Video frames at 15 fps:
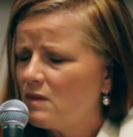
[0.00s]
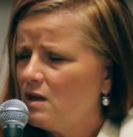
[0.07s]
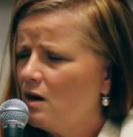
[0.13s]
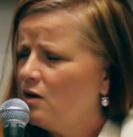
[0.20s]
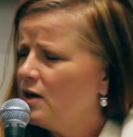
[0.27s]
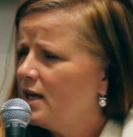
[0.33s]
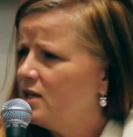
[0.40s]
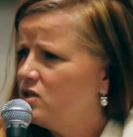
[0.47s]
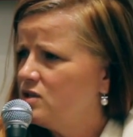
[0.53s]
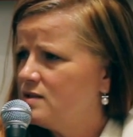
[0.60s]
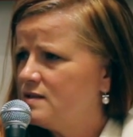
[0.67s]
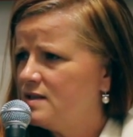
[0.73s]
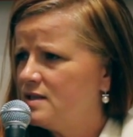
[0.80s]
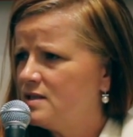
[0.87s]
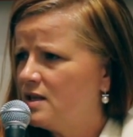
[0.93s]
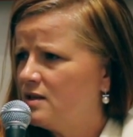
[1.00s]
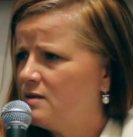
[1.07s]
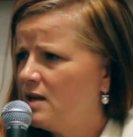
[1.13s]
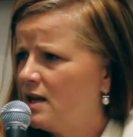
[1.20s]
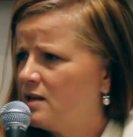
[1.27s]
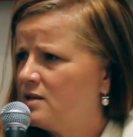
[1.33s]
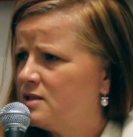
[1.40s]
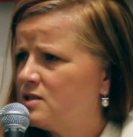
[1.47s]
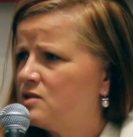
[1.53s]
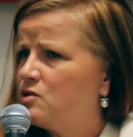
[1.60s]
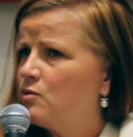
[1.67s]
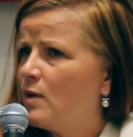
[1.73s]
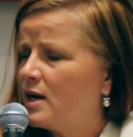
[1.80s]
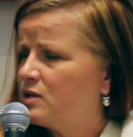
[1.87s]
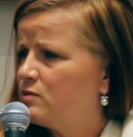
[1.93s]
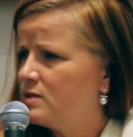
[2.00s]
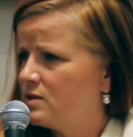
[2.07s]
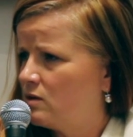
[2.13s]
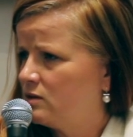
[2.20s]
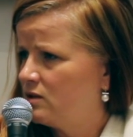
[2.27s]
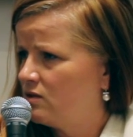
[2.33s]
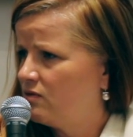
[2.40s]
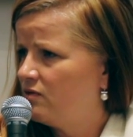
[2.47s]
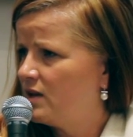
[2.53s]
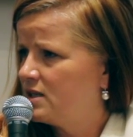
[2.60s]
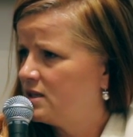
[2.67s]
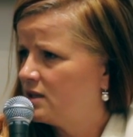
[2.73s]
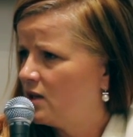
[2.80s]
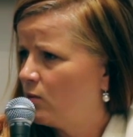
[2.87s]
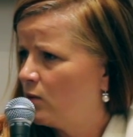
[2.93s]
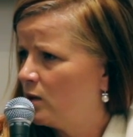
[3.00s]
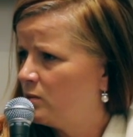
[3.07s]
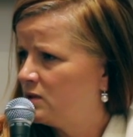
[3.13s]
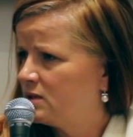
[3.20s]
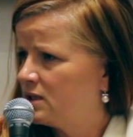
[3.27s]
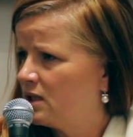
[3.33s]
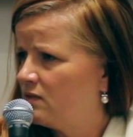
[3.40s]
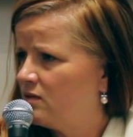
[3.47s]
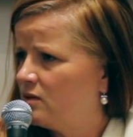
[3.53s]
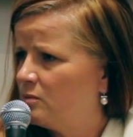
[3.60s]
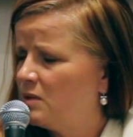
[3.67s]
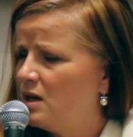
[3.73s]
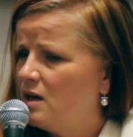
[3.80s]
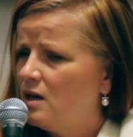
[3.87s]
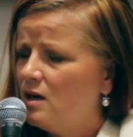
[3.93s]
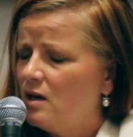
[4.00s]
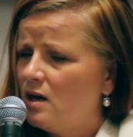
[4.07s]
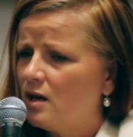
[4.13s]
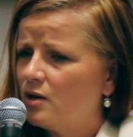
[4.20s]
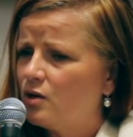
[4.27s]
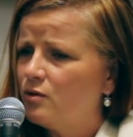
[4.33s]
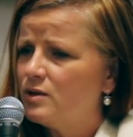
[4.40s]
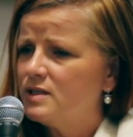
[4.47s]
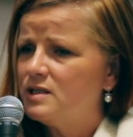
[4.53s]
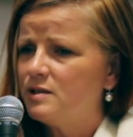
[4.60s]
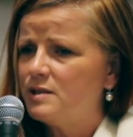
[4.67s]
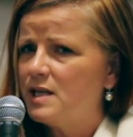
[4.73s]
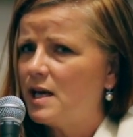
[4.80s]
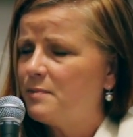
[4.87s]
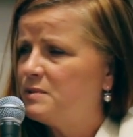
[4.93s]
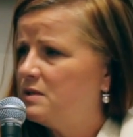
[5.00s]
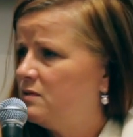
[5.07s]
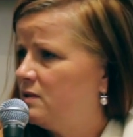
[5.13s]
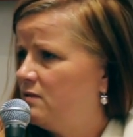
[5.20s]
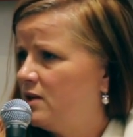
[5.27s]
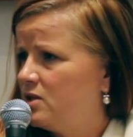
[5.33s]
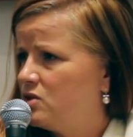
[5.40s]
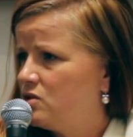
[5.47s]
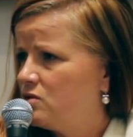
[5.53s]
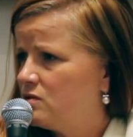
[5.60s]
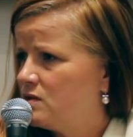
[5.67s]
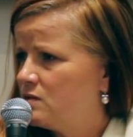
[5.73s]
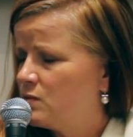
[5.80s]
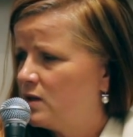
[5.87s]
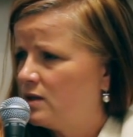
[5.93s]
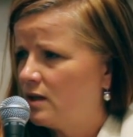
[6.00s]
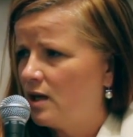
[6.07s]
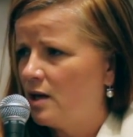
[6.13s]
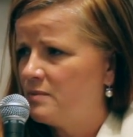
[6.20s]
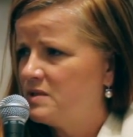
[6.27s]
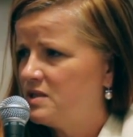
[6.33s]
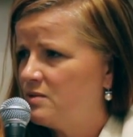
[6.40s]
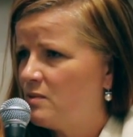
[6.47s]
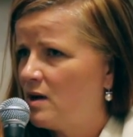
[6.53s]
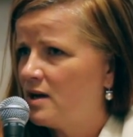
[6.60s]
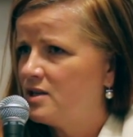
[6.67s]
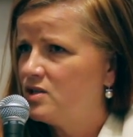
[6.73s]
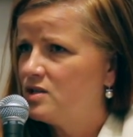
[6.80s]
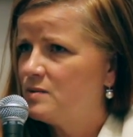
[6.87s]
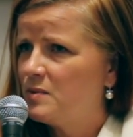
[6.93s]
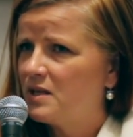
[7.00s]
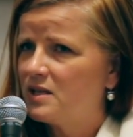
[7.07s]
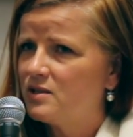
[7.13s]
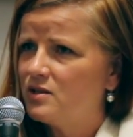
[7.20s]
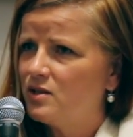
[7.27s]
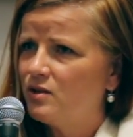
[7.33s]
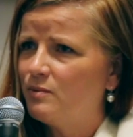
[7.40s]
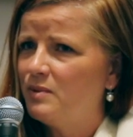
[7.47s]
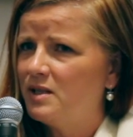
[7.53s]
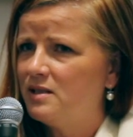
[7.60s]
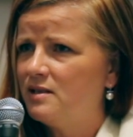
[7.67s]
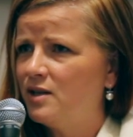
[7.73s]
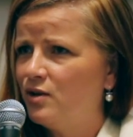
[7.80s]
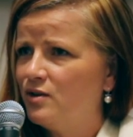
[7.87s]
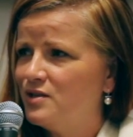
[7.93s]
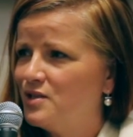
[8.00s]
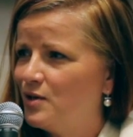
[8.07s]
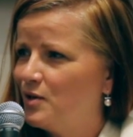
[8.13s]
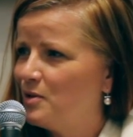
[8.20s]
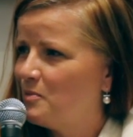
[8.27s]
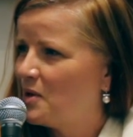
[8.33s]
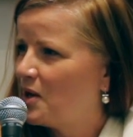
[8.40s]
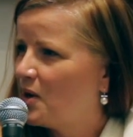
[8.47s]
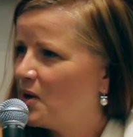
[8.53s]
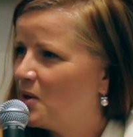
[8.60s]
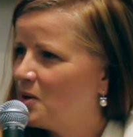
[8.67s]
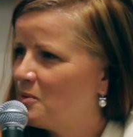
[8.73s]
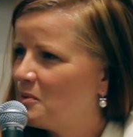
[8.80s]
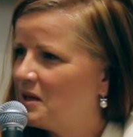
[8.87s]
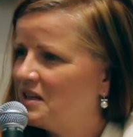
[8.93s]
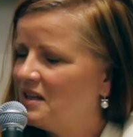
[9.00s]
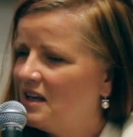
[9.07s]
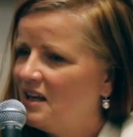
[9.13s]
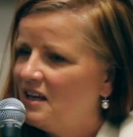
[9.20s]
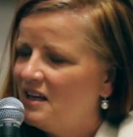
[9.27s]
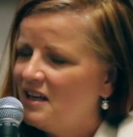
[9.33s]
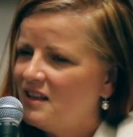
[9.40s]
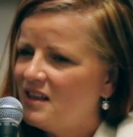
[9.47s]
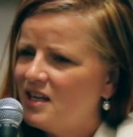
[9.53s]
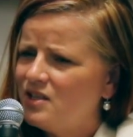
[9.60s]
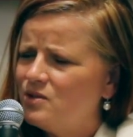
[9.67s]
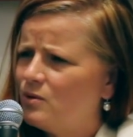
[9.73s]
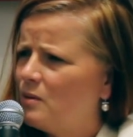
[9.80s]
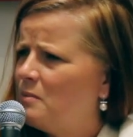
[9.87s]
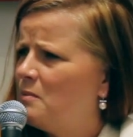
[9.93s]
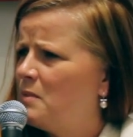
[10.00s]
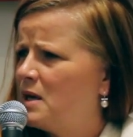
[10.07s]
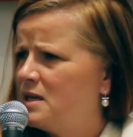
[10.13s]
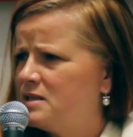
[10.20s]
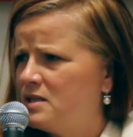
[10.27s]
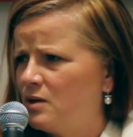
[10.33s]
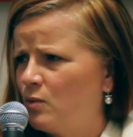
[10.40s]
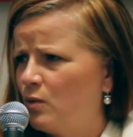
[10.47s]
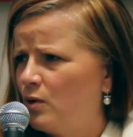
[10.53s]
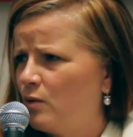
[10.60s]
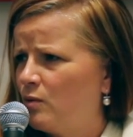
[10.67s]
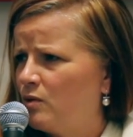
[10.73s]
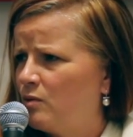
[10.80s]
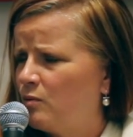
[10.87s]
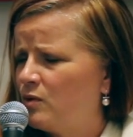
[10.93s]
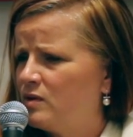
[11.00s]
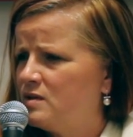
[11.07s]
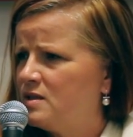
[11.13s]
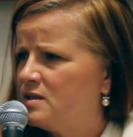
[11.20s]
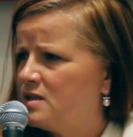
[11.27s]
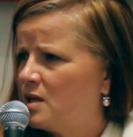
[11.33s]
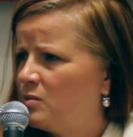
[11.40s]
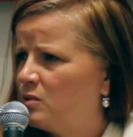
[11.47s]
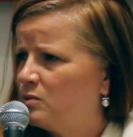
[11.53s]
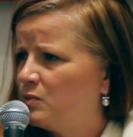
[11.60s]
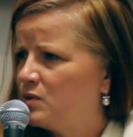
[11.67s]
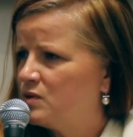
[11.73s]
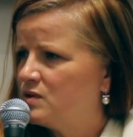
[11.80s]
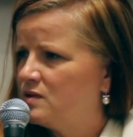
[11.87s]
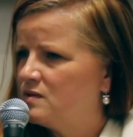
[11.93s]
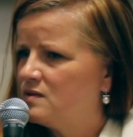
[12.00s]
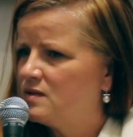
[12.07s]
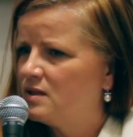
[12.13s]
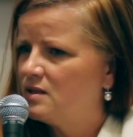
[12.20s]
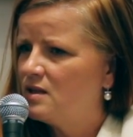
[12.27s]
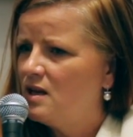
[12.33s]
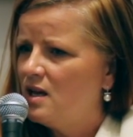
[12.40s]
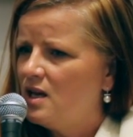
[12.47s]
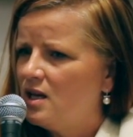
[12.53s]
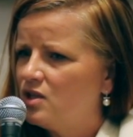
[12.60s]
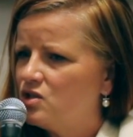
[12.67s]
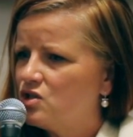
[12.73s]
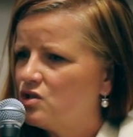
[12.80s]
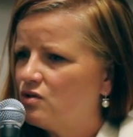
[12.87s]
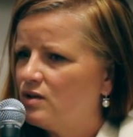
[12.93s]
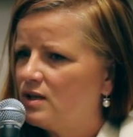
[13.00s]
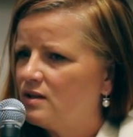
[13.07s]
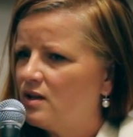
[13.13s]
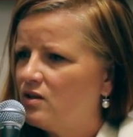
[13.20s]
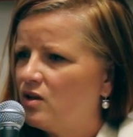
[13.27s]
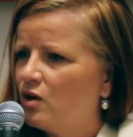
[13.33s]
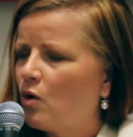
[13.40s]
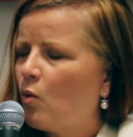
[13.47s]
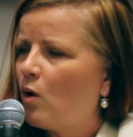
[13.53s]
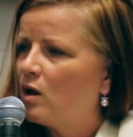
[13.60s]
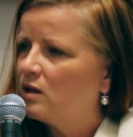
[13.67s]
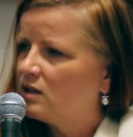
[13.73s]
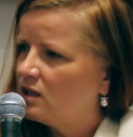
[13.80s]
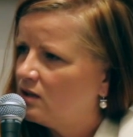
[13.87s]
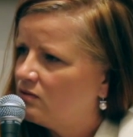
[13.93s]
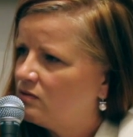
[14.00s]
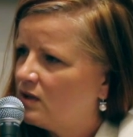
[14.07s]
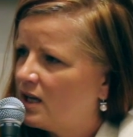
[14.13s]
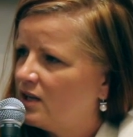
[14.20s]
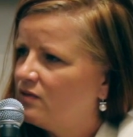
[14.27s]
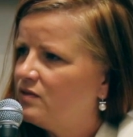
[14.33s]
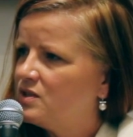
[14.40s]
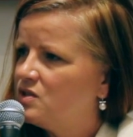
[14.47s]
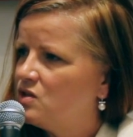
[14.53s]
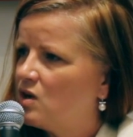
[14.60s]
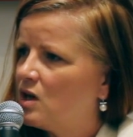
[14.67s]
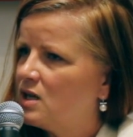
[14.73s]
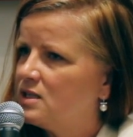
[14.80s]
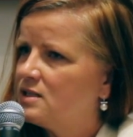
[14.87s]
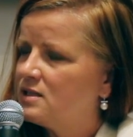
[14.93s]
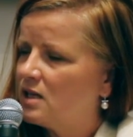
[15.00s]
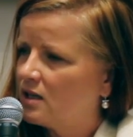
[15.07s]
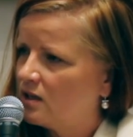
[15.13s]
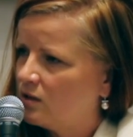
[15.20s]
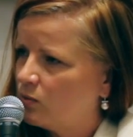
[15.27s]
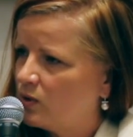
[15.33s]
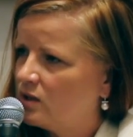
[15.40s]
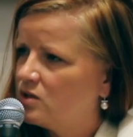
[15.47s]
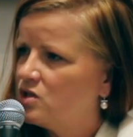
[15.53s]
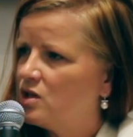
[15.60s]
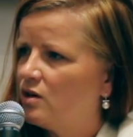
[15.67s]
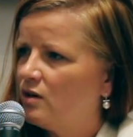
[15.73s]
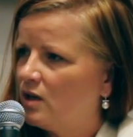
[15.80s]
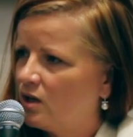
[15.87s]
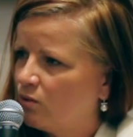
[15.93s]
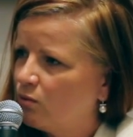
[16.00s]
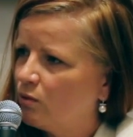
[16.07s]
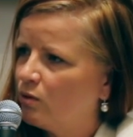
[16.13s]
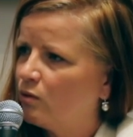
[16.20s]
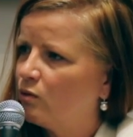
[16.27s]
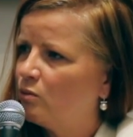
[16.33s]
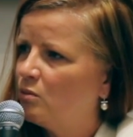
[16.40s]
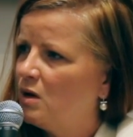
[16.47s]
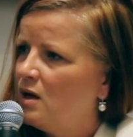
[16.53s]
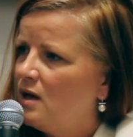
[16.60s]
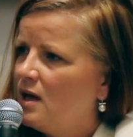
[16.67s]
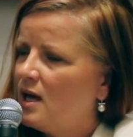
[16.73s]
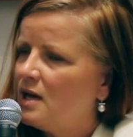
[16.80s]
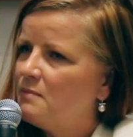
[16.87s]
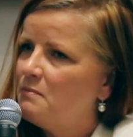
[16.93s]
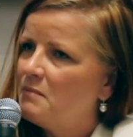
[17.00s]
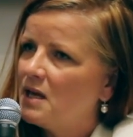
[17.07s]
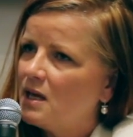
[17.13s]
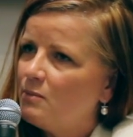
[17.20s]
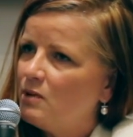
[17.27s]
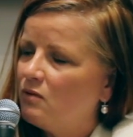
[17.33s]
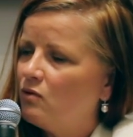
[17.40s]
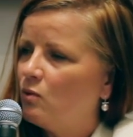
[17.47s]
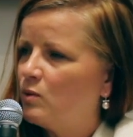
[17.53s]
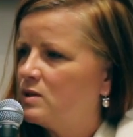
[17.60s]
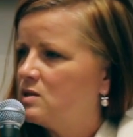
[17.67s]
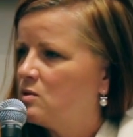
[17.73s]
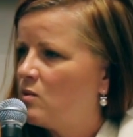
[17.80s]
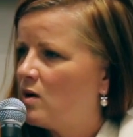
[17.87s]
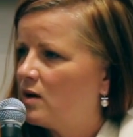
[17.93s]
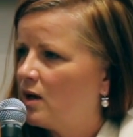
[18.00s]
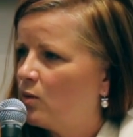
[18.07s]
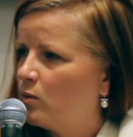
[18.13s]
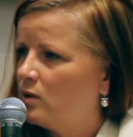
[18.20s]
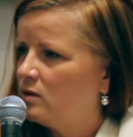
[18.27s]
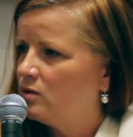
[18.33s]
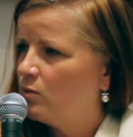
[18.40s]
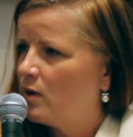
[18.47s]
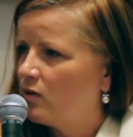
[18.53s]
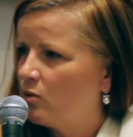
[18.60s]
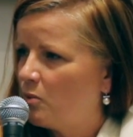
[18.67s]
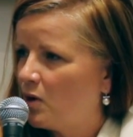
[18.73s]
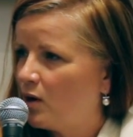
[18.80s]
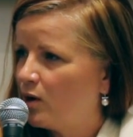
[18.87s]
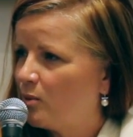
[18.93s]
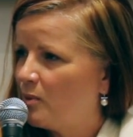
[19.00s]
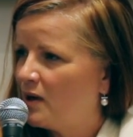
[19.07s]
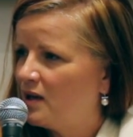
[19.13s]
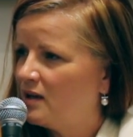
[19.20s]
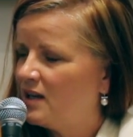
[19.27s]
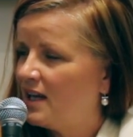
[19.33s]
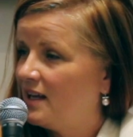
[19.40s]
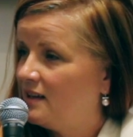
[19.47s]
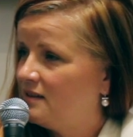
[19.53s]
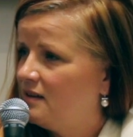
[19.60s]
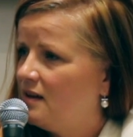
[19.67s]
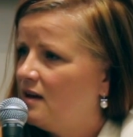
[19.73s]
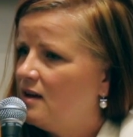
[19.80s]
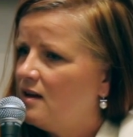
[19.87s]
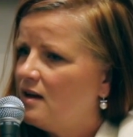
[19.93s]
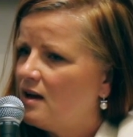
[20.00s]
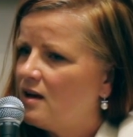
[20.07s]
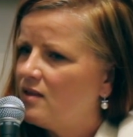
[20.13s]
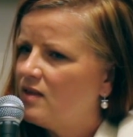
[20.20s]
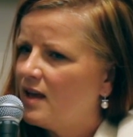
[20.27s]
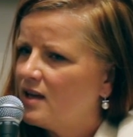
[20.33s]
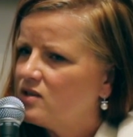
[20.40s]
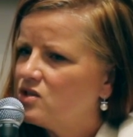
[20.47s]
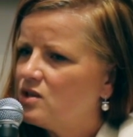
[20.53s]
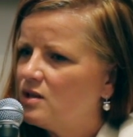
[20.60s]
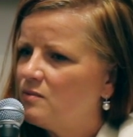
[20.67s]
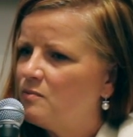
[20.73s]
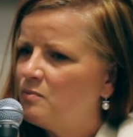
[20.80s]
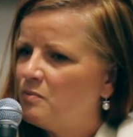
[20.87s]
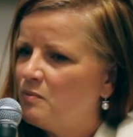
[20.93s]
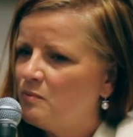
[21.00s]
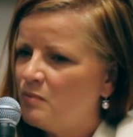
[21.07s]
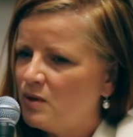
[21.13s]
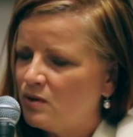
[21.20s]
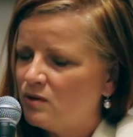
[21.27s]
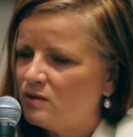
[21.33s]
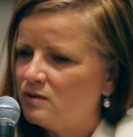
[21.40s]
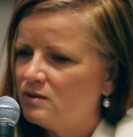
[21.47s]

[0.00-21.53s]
our agencies, and as a direct result of the funding that we're able to give them. Chris Adaptive Adventures is one that comes to mind, just because they're a bit near and dear to my heart. But they do amazing work with disabled persons and ensuring that their quality of life is not stuck in a wheelchair in a room and maybe every once in a while get wheeled around the park by an aide. They actually build...